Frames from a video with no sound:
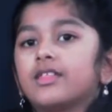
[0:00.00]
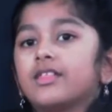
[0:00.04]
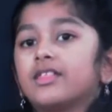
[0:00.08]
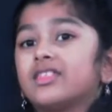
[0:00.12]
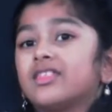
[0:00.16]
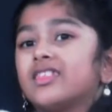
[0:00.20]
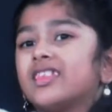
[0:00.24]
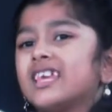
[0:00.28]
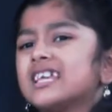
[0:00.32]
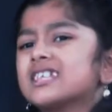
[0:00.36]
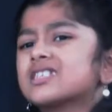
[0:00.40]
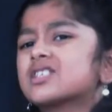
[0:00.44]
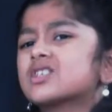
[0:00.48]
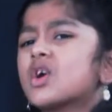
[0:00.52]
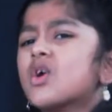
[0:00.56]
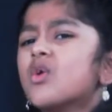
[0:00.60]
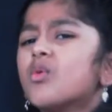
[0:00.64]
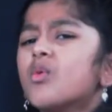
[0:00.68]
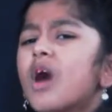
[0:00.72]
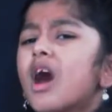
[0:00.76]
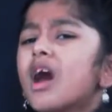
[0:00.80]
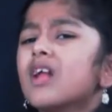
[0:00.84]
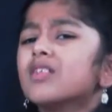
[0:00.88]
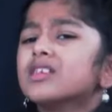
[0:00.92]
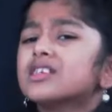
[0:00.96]
these
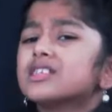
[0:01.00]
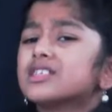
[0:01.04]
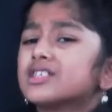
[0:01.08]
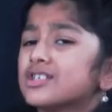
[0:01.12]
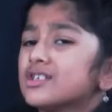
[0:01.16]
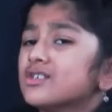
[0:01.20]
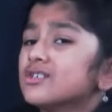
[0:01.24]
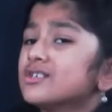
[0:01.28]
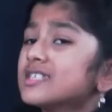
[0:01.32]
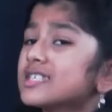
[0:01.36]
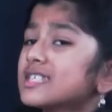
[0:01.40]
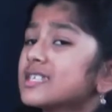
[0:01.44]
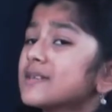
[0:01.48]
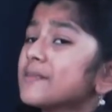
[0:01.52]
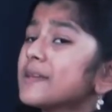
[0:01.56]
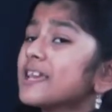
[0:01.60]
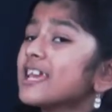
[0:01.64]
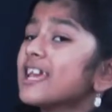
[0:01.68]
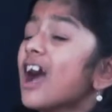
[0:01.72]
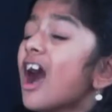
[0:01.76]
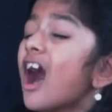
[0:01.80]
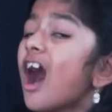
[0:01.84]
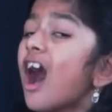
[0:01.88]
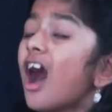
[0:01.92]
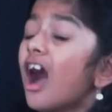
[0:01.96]
koalas used to
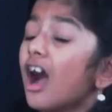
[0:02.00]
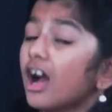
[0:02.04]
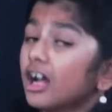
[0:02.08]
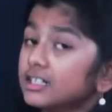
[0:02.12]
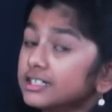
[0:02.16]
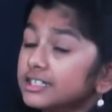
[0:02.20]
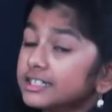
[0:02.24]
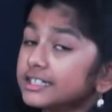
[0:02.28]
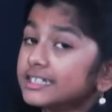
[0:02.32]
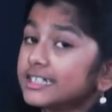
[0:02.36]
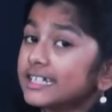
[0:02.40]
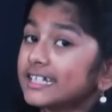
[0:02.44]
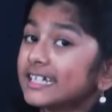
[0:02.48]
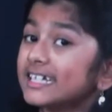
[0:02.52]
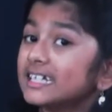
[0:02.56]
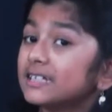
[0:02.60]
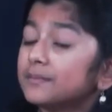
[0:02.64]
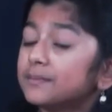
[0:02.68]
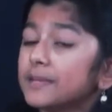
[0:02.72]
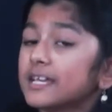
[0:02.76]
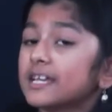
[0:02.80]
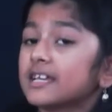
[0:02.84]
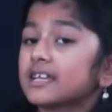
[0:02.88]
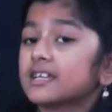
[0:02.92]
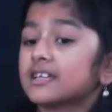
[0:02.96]
be
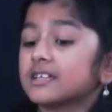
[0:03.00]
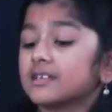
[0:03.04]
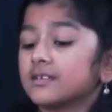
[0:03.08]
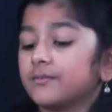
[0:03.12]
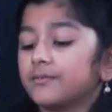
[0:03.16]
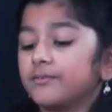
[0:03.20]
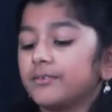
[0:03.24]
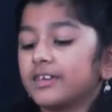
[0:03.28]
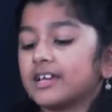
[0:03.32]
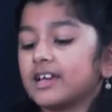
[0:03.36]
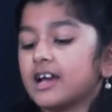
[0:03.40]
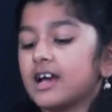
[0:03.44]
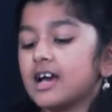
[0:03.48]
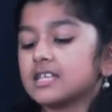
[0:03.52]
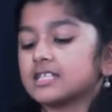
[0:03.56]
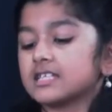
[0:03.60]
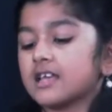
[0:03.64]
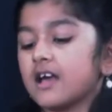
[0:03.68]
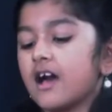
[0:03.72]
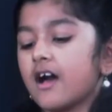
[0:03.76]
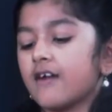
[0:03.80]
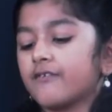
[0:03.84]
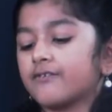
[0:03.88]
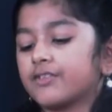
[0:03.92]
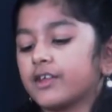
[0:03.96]
hunted because
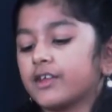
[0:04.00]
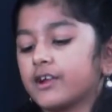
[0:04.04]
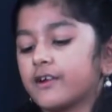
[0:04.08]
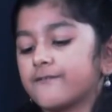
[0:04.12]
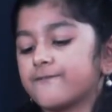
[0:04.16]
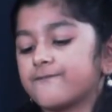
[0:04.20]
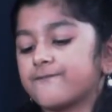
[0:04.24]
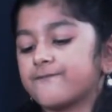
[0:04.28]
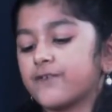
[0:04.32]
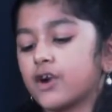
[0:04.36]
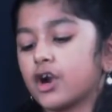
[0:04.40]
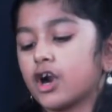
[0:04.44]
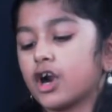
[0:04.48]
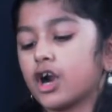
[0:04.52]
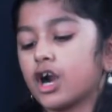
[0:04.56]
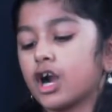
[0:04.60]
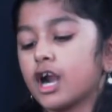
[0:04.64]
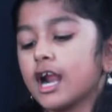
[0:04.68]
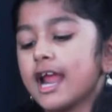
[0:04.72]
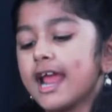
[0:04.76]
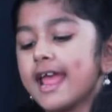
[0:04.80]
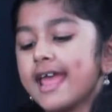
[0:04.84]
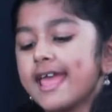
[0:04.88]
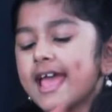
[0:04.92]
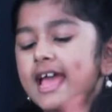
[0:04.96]
of their
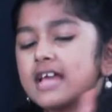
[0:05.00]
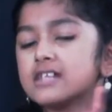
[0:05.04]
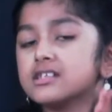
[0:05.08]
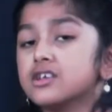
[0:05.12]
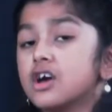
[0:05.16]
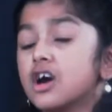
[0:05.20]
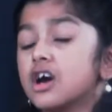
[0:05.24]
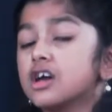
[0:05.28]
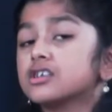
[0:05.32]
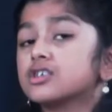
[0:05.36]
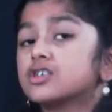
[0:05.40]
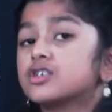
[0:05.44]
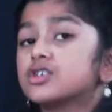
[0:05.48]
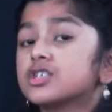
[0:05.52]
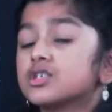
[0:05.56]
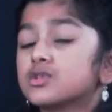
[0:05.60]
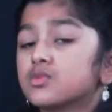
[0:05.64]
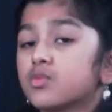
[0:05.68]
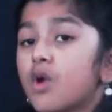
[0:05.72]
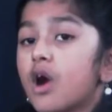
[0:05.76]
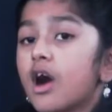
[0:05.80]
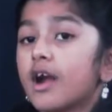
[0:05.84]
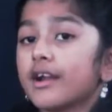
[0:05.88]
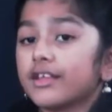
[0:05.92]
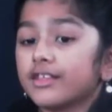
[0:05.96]
fur, and hunters
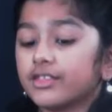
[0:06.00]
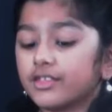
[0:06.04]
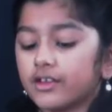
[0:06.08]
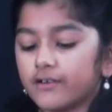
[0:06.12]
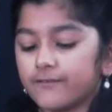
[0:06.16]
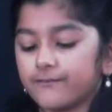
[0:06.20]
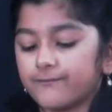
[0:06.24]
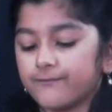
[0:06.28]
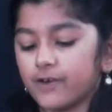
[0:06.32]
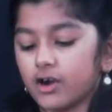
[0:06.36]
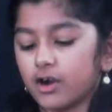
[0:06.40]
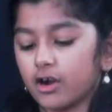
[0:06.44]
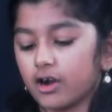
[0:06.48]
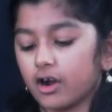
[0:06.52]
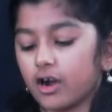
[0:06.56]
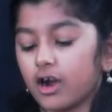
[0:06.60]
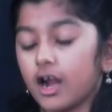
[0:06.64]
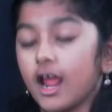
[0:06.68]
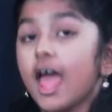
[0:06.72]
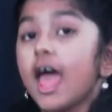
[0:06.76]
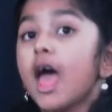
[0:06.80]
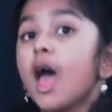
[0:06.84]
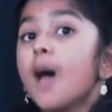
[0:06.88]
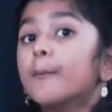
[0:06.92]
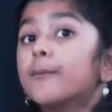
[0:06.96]
wanted their fur.
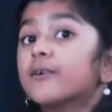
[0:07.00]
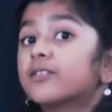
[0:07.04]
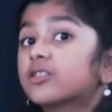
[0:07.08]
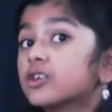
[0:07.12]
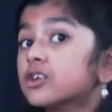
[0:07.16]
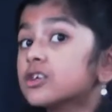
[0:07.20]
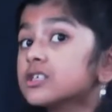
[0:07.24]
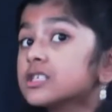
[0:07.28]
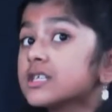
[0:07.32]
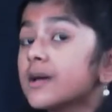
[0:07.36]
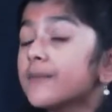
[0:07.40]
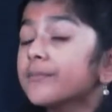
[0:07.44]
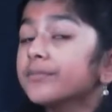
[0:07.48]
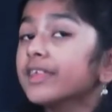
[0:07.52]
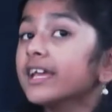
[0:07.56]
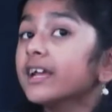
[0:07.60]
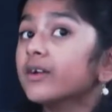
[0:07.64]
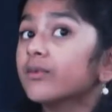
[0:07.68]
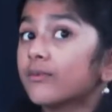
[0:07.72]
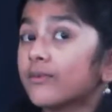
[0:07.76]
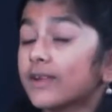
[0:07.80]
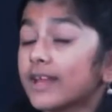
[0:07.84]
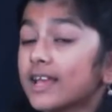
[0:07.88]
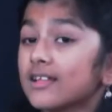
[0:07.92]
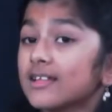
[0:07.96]
But there's
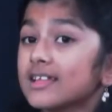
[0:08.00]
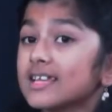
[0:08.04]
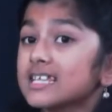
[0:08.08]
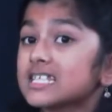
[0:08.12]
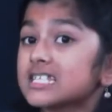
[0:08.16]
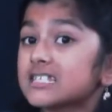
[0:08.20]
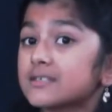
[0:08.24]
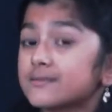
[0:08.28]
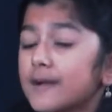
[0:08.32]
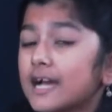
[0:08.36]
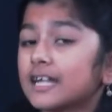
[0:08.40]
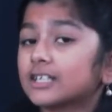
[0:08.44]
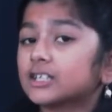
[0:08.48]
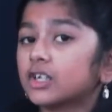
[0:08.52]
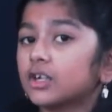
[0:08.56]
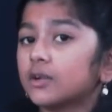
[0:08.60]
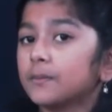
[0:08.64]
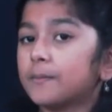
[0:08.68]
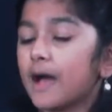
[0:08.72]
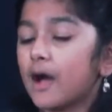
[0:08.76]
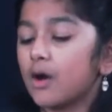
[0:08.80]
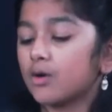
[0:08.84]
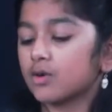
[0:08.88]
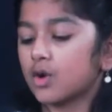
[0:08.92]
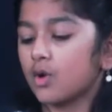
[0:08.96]
something really special
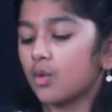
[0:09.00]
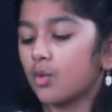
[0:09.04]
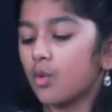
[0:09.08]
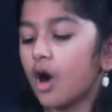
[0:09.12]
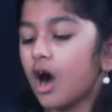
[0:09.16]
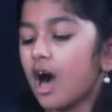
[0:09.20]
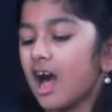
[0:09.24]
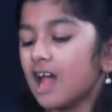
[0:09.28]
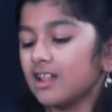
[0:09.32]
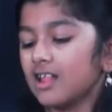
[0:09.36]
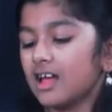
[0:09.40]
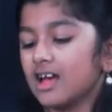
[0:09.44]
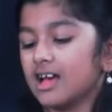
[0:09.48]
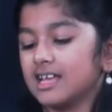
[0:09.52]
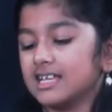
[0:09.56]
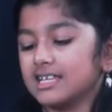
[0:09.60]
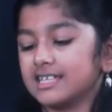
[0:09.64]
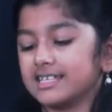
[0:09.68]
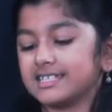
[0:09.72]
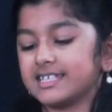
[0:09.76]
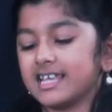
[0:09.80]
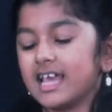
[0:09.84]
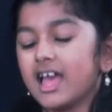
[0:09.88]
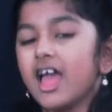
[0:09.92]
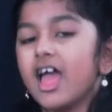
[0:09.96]
about
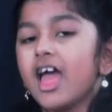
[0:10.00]
koalas.